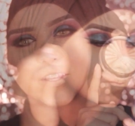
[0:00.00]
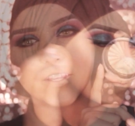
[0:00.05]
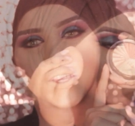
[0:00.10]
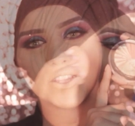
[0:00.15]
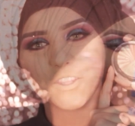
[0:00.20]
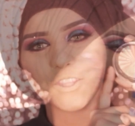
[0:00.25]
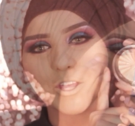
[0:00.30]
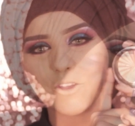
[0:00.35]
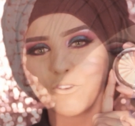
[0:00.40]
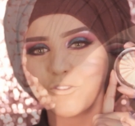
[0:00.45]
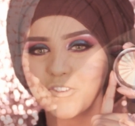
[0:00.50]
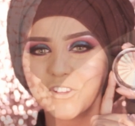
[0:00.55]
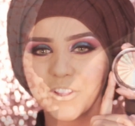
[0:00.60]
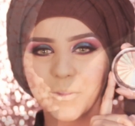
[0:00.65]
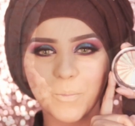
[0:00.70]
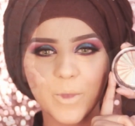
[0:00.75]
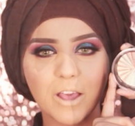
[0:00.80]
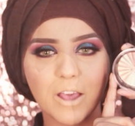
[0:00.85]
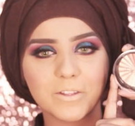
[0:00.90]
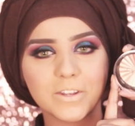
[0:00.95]
Now for the
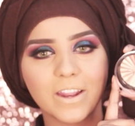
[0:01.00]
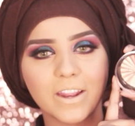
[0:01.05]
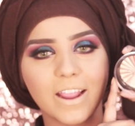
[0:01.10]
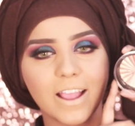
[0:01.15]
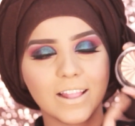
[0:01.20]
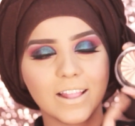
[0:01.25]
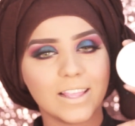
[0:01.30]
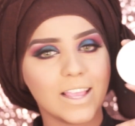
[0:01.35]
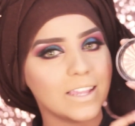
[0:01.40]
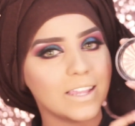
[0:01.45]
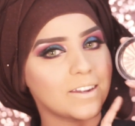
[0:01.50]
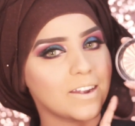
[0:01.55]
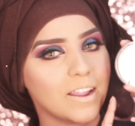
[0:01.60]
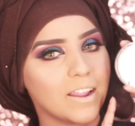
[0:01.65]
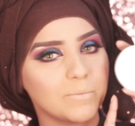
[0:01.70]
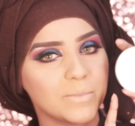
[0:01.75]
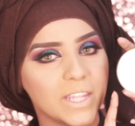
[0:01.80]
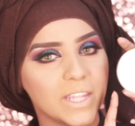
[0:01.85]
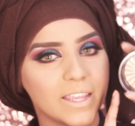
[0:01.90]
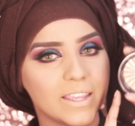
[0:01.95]
powder highlighter,
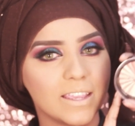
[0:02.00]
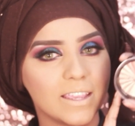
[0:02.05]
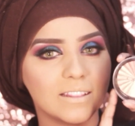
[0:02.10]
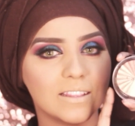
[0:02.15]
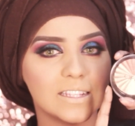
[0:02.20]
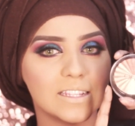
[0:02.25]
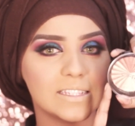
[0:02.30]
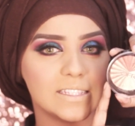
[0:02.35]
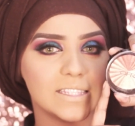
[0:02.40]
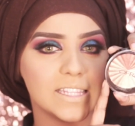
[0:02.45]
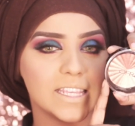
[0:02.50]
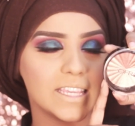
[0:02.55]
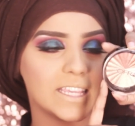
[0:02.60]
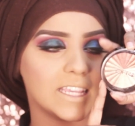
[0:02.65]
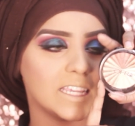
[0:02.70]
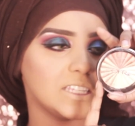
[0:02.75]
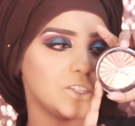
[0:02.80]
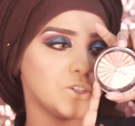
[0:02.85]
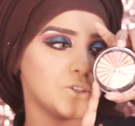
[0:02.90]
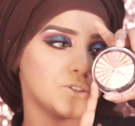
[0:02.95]
I'm taking this
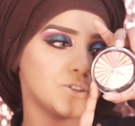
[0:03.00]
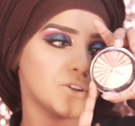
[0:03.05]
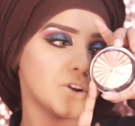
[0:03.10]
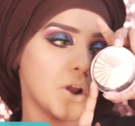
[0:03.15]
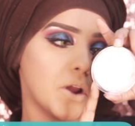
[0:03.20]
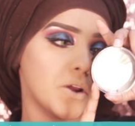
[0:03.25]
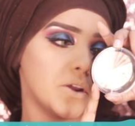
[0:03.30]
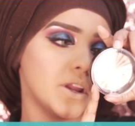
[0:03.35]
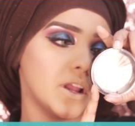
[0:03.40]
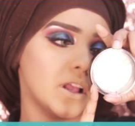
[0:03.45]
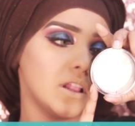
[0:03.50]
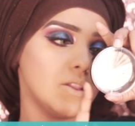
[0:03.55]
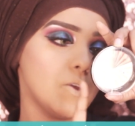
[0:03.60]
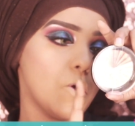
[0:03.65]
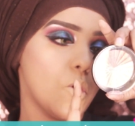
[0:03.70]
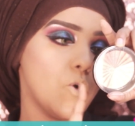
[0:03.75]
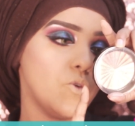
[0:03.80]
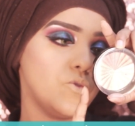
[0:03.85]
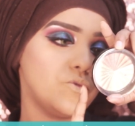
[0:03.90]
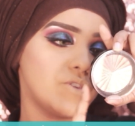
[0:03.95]
Nikki Tutorial
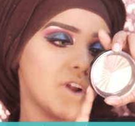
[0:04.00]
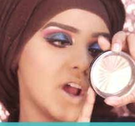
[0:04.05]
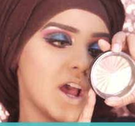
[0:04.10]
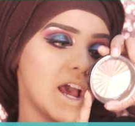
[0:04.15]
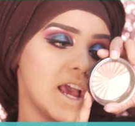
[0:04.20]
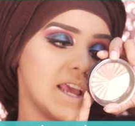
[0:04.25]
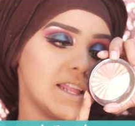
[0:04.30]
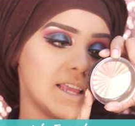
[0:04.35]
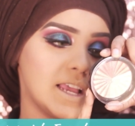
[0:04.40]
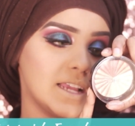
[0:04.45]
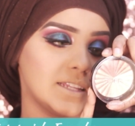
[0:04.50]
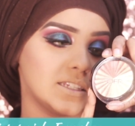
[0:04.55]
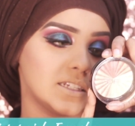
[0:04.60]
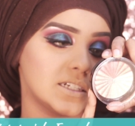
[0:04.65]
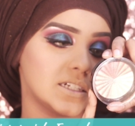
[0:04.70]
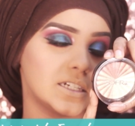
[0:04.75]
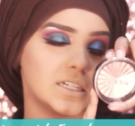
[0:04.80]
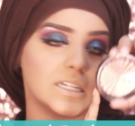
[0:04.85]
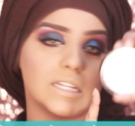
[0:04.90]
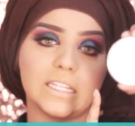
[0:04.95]
Ofra
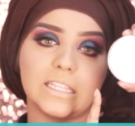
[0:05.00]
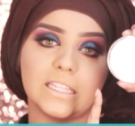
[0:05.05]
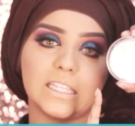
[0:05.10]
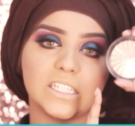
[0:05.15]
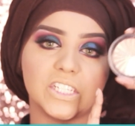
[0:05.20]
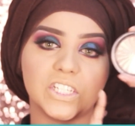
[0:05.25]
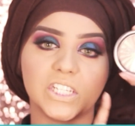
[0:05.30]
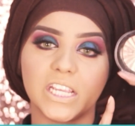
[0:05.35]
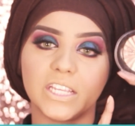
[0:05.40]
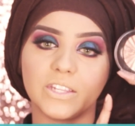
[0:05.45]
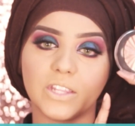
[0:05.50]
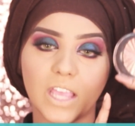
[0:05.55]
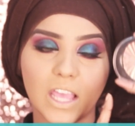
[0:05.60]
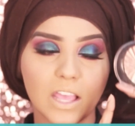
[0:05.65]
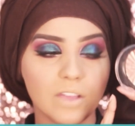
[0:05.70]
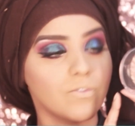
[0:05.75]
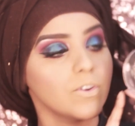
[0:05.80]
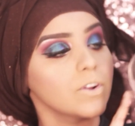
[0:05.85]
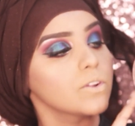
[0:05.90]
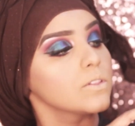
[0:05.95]
highlighter in the shade
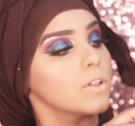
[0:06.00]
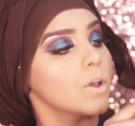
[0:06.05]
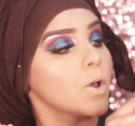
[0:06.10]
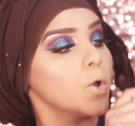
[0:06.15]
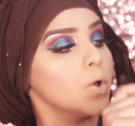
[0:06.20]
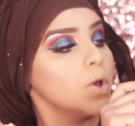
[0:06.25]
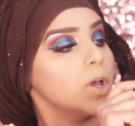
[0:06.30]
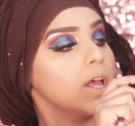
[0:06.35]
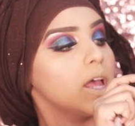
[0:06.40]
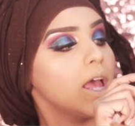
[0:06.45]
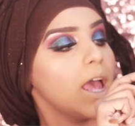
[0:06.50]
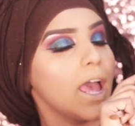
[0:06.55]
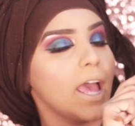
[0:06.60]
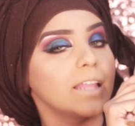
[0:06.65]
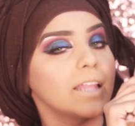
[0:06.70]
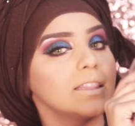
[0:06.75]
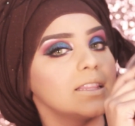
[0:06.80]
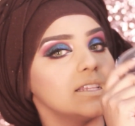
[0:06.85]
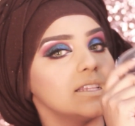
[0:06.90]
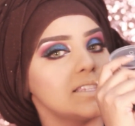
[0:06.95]
Everglow,
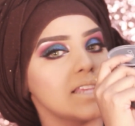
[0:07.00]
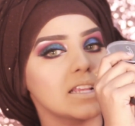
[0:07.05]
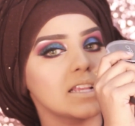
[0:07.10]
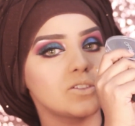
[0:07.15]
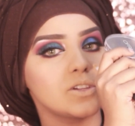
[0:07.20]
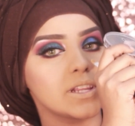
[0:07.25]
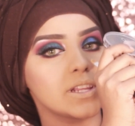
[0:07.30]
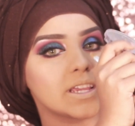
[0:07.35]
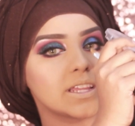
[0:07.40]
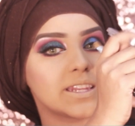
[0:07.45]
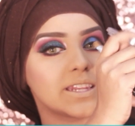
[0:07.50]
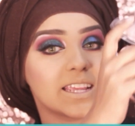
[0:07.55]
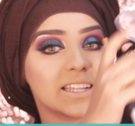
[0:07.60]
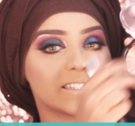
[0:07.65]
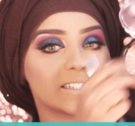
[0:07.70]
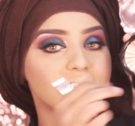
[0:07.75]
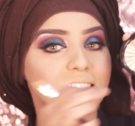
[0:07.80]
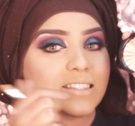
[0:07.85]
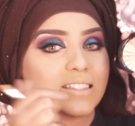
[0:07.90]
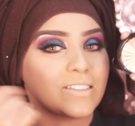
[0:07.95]
and this actually
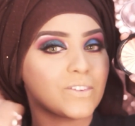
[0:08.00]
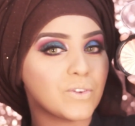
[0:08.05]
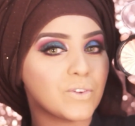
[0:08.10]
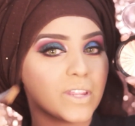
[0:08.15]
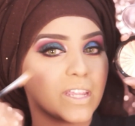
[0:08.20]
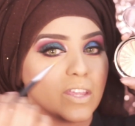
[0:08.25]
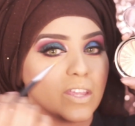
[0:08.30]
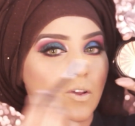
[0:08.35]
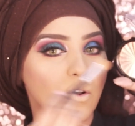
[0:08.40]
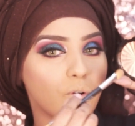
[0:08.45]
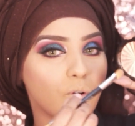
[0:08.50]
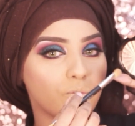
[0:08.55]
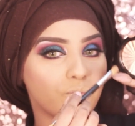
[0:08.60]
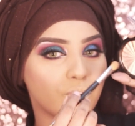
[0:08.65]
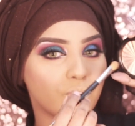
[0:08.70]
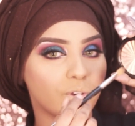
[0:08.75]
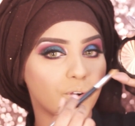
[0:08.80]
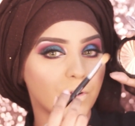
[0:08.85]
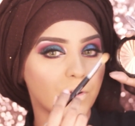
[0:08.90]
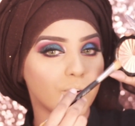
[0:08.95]
contains 3 of
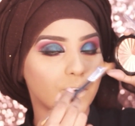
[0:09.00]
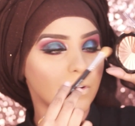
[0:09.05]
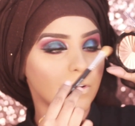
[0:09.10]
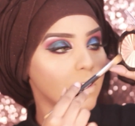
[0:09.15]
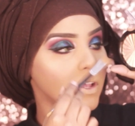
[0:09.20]
her